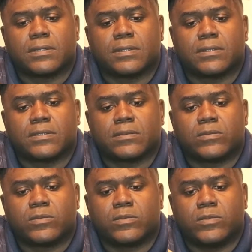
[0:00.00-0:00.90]
There's
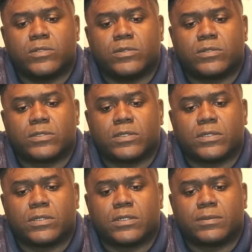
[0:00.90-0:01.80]
some roots
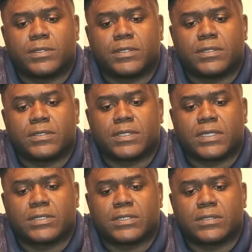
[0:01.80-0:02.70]
going on up in this
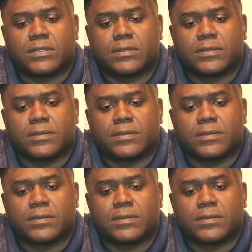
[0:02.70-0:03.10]
section.